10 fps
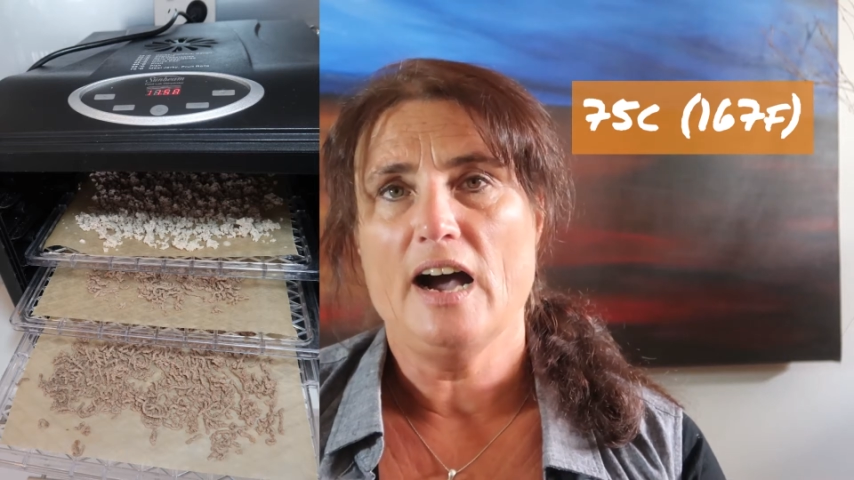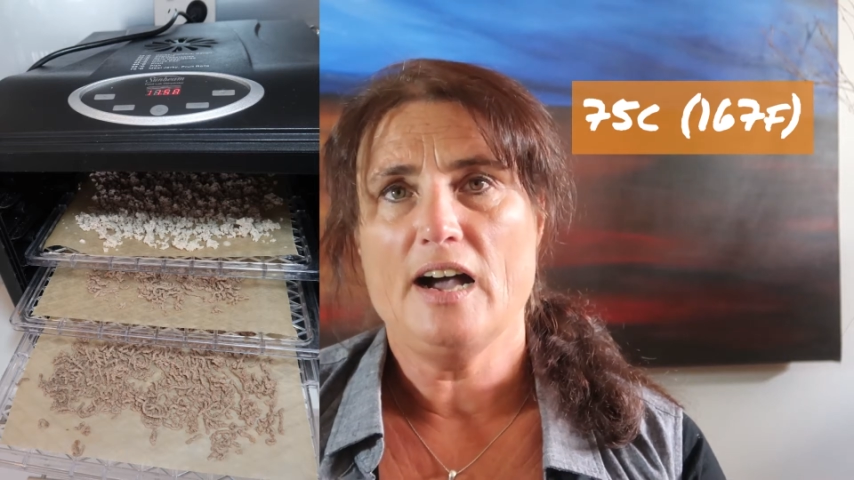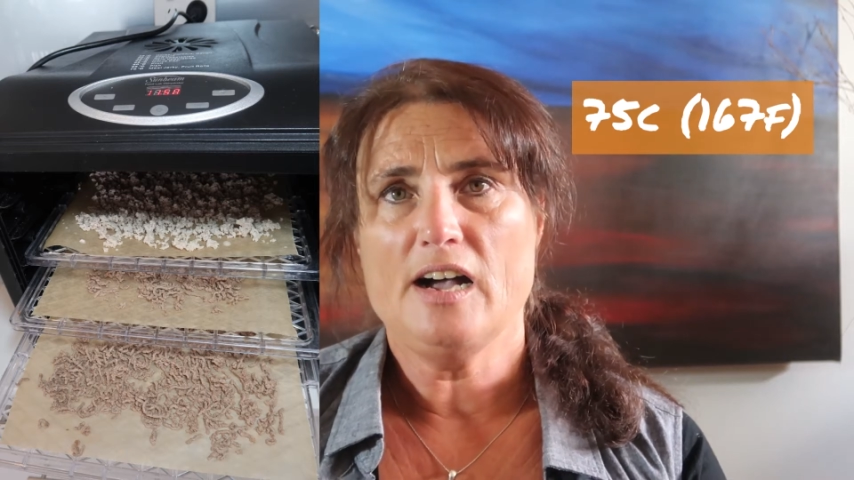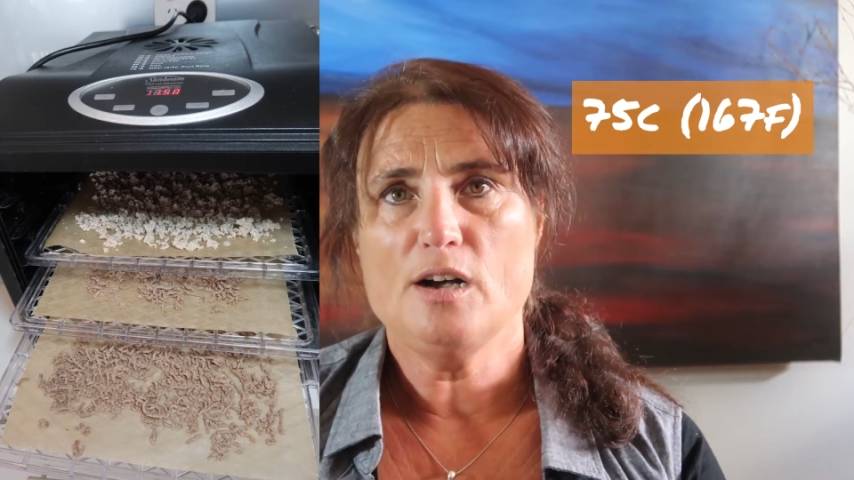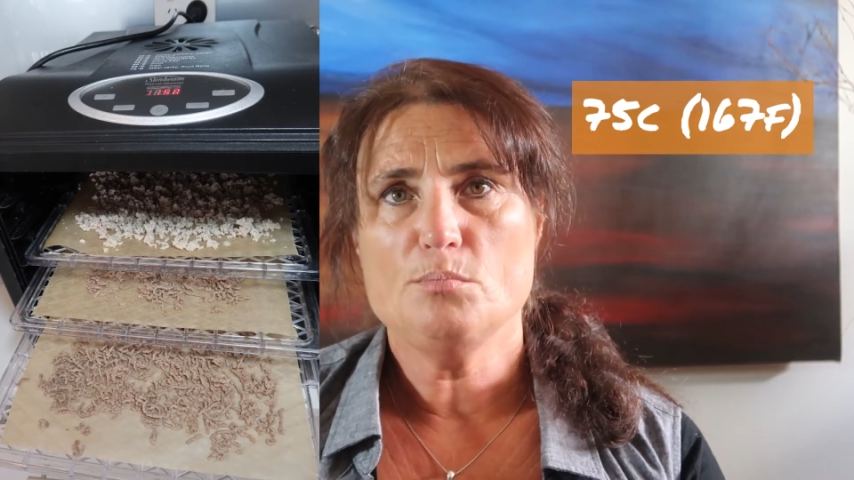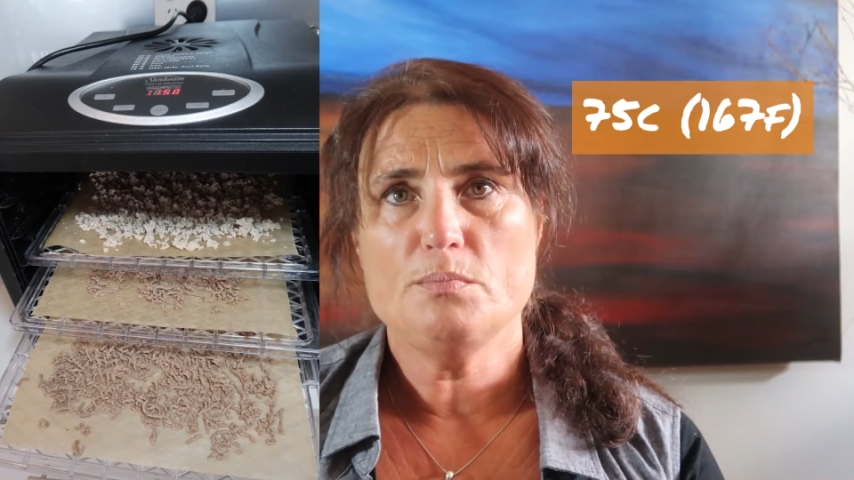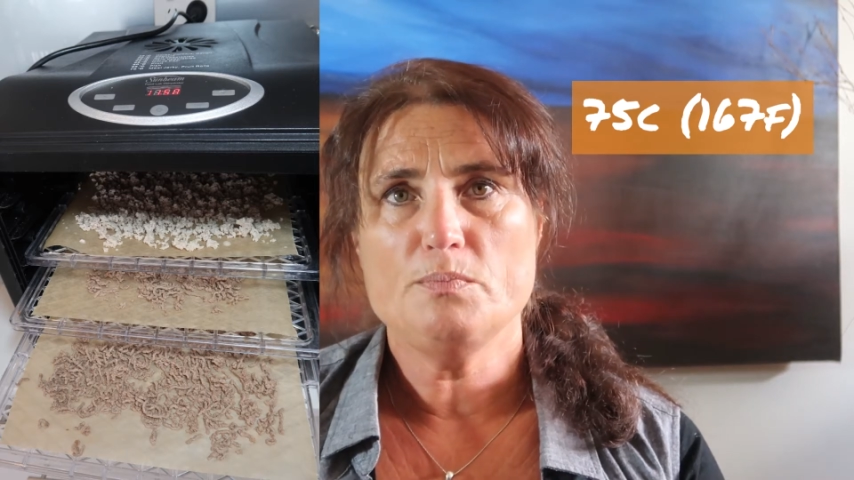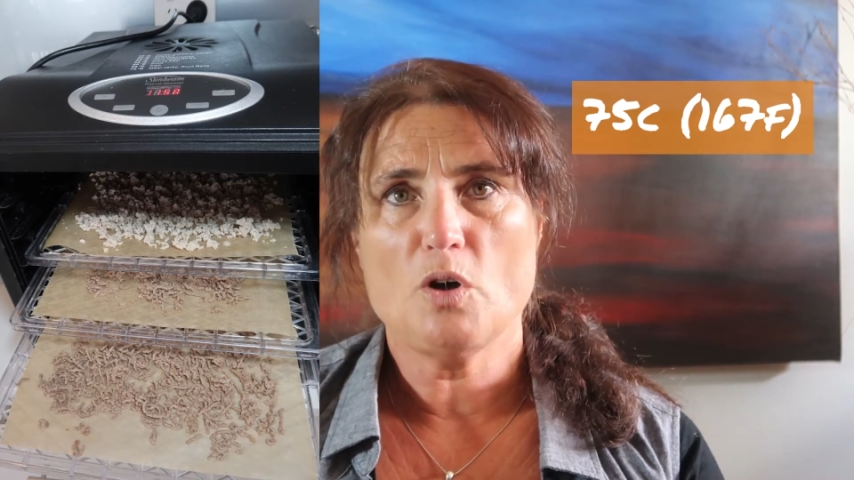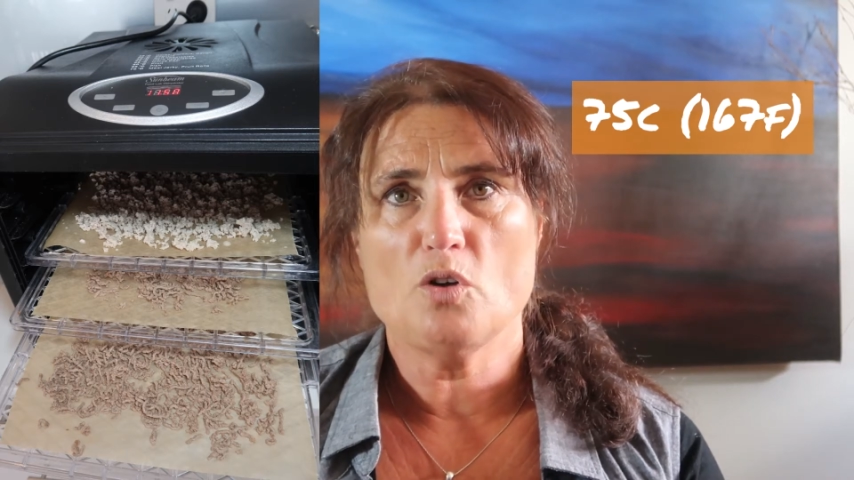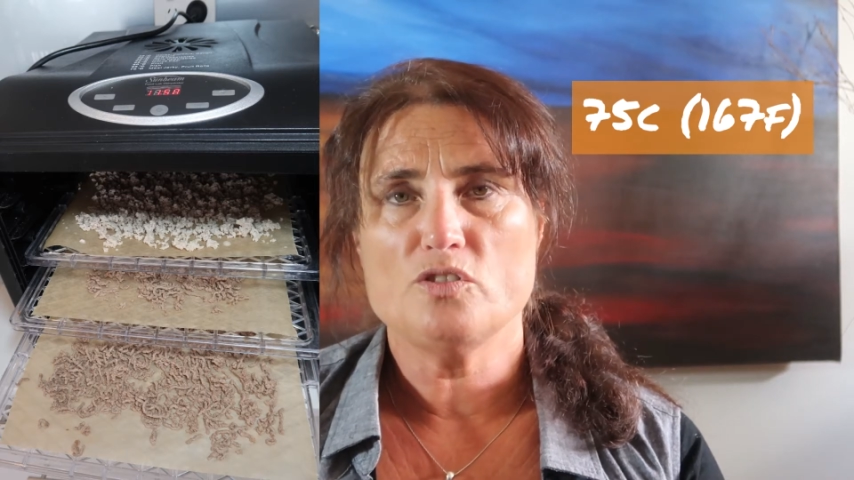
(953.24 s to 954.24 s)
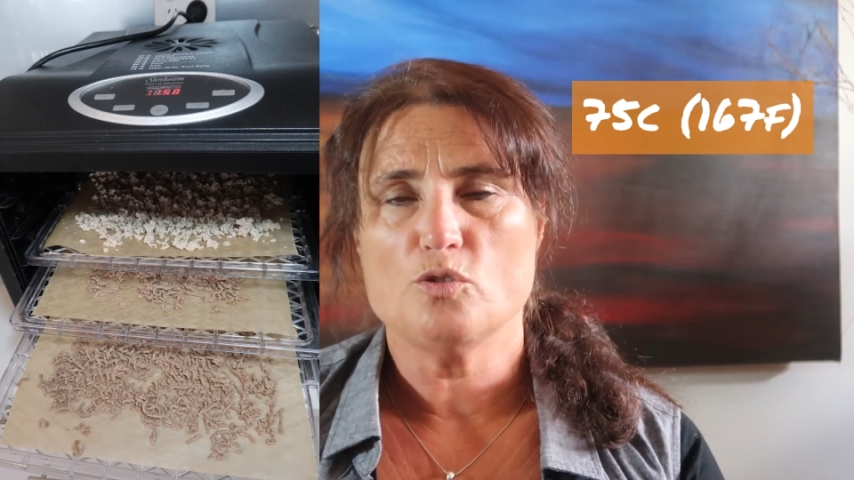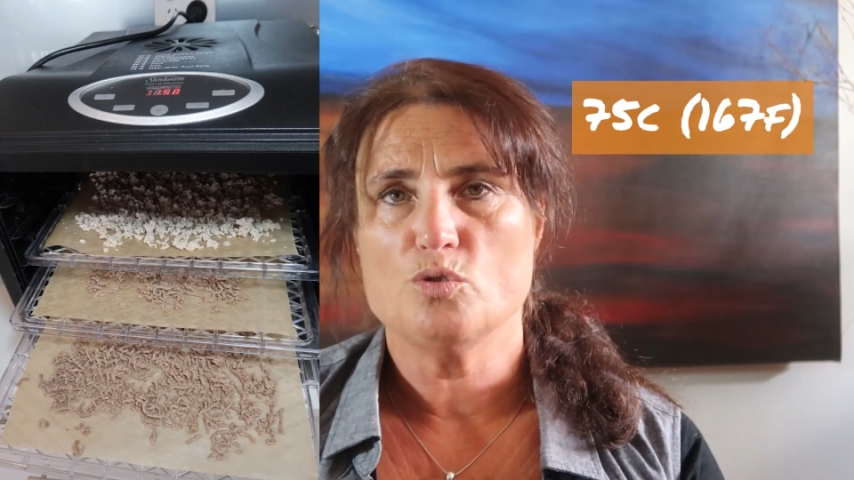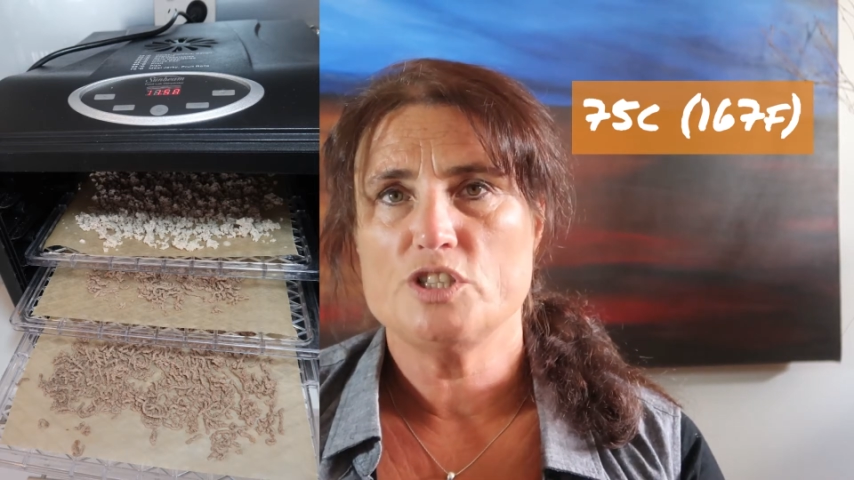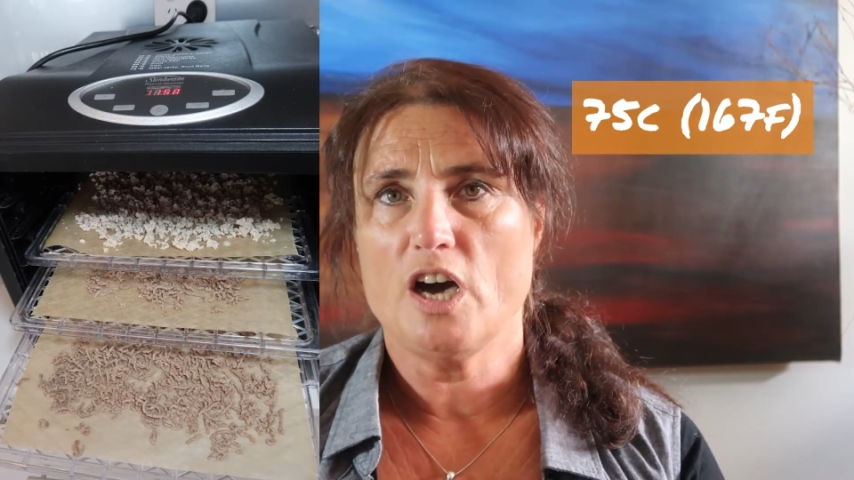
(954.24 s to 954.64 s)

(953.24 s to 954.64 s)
or